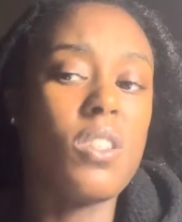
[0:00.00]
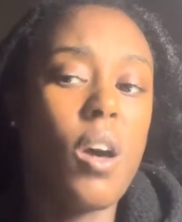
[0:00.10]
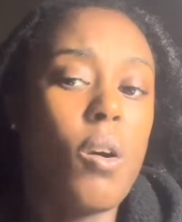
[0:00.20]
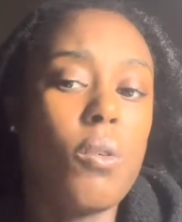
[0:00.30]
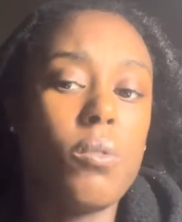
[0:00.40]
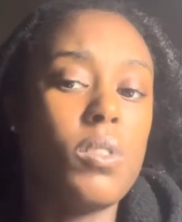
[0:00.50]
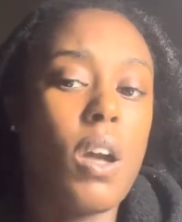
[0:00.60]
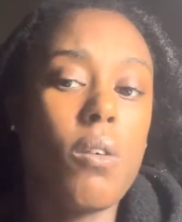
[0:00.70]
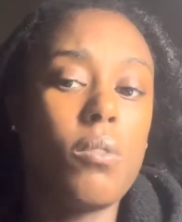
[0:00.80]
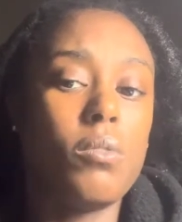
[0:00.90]
know,
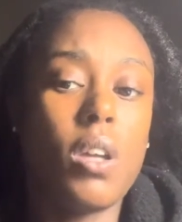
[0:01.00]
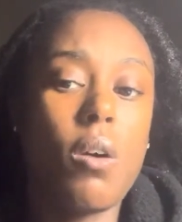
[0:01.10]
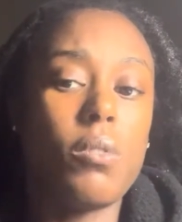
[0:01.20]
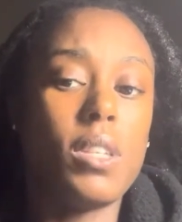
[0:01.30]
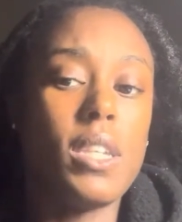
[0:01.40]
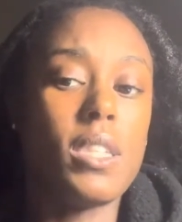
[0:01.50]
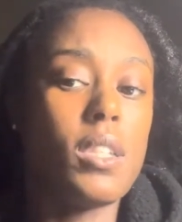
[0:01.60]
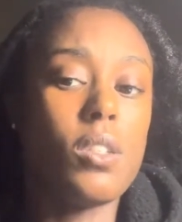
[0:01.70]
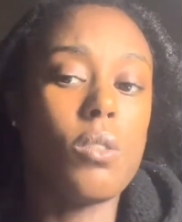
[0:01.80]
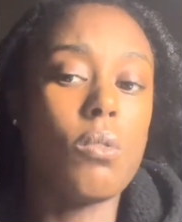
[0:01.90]
don't
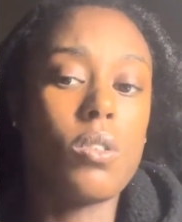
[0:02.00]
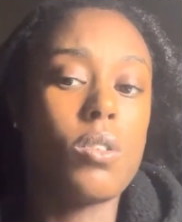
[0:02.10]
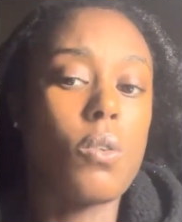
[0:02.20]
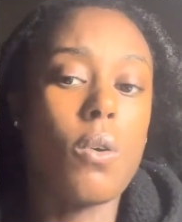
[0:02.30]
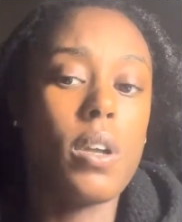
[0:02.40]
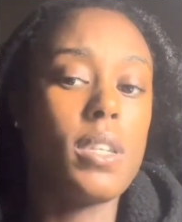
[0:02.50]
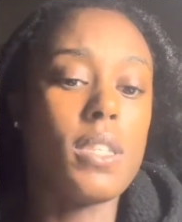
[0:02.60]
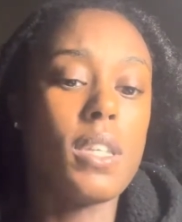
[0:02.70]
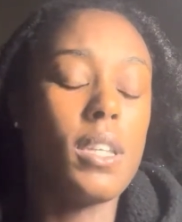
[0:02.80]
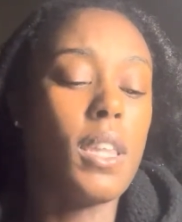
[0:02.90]
listen to the stories
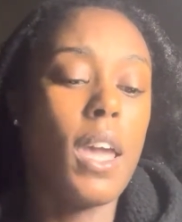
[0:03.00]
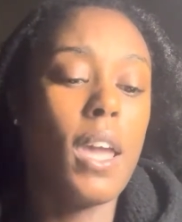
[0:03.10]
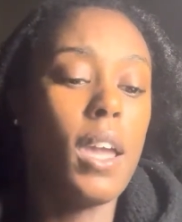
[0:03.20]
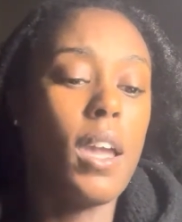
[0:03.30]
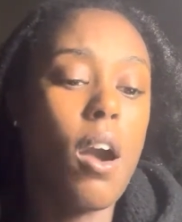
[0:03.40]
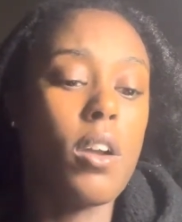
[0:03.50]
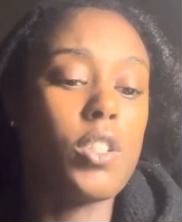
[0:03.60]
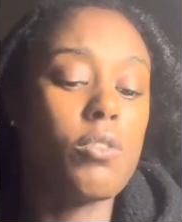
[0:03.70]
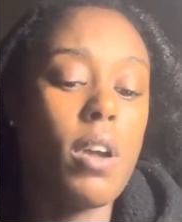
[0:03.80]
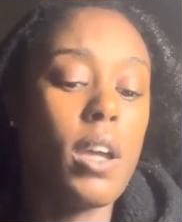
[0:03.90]
that they are
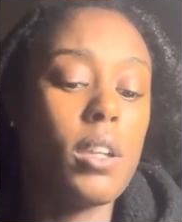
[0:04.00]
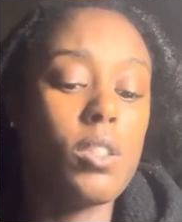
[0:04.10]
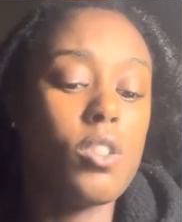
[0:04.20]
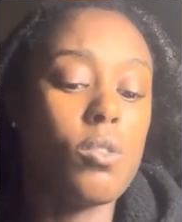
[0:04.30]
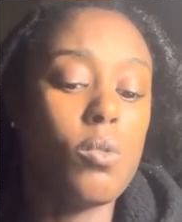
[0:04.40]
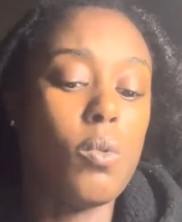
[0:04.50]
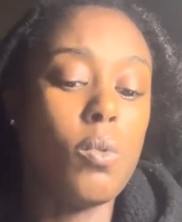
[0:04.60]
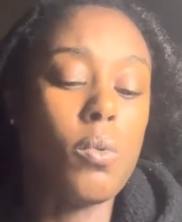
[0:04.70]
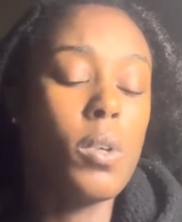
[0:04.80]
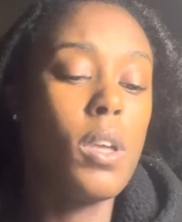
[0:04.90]
trying
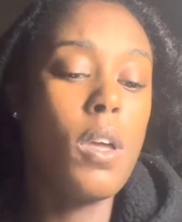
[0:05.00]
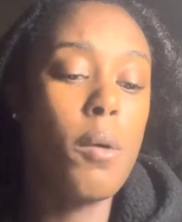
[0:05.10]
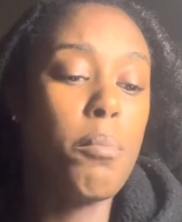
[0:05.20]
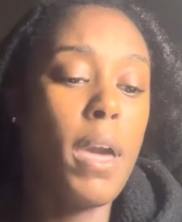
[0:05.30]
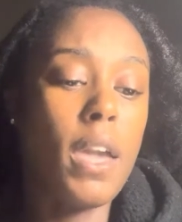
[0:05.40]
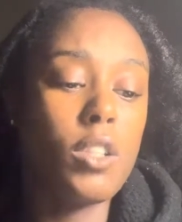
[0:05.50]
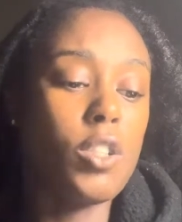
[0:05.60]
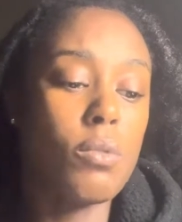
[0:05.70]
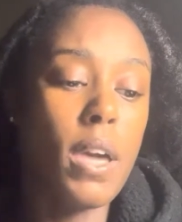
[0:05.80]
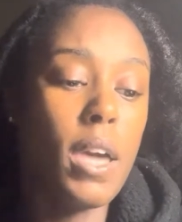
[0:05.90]
to paint
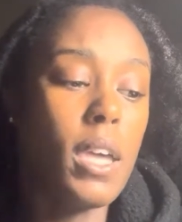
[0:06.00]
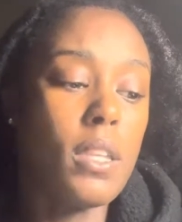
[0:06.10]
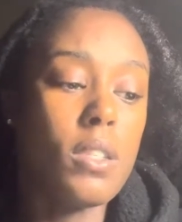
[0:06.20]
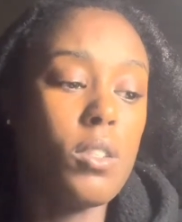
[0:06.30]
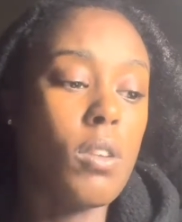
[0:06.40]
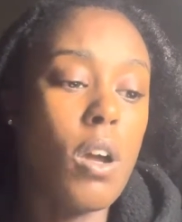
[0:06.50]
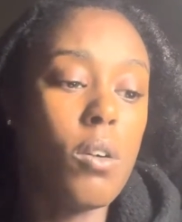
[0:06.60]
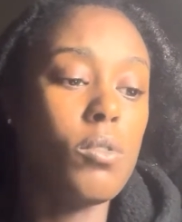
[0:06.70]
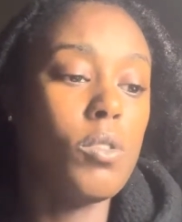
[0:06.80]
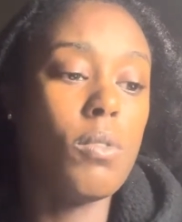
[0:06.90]
you as, you
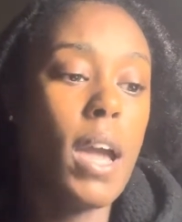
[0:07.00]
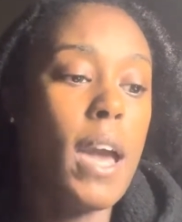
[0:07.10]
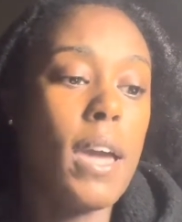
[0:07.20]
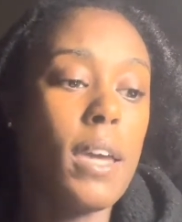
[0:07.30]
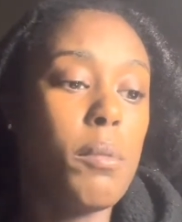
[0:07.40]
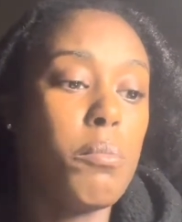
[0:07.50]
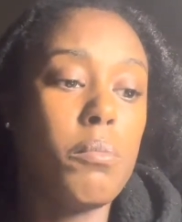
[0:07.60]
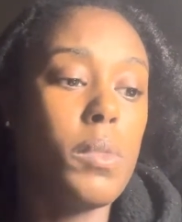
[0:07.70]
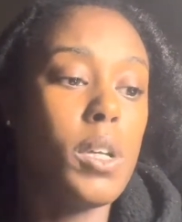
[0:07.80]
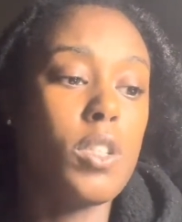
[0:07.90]
know. Do not
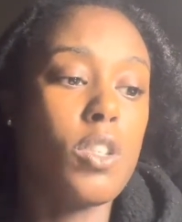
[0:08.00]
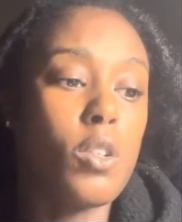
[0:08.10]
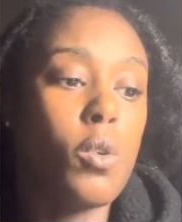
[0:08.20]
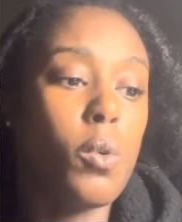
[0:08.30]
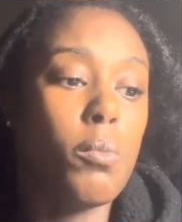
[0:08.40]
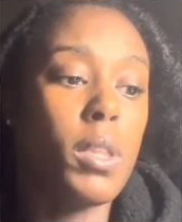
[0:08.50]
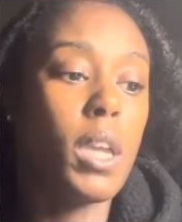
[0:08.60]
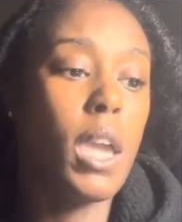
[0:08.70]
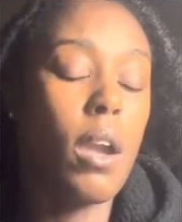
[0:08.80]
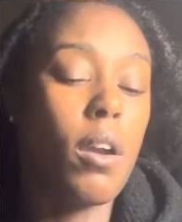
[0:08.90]
assume the
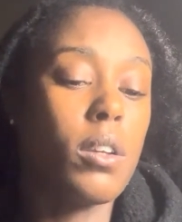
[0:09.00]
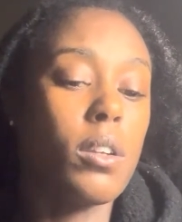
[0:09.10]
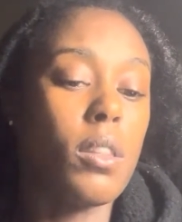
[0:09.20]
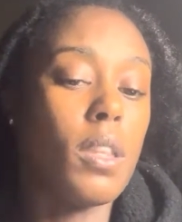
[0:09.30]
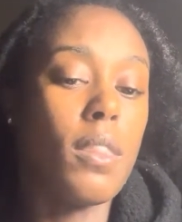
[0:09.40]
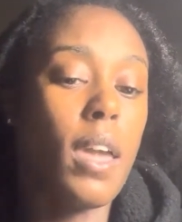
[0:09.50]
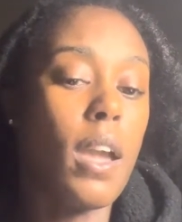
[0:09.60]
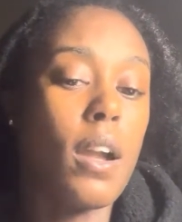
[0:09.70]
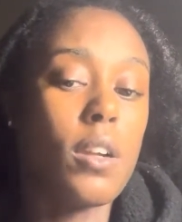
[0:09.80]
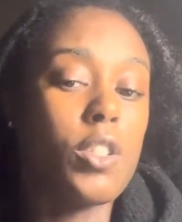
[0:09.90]
character that
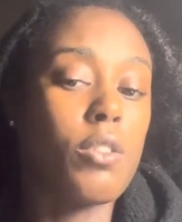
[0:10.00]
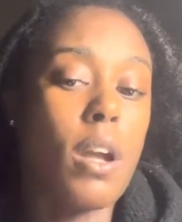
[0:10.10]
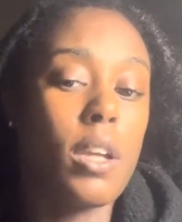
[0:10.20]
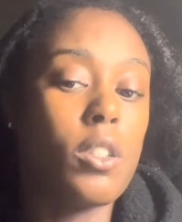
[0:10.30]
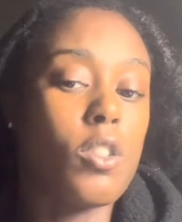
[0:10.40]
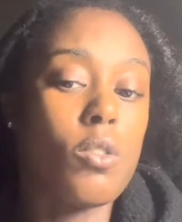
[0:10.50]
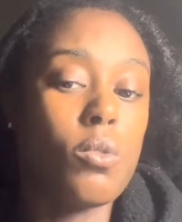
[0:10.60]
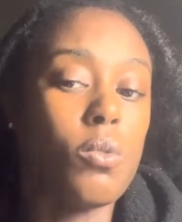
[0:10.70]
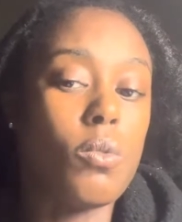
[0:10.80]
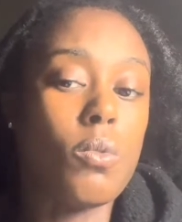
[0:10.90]
they are trying
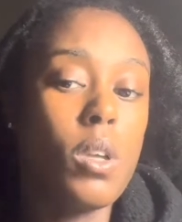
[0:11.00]
to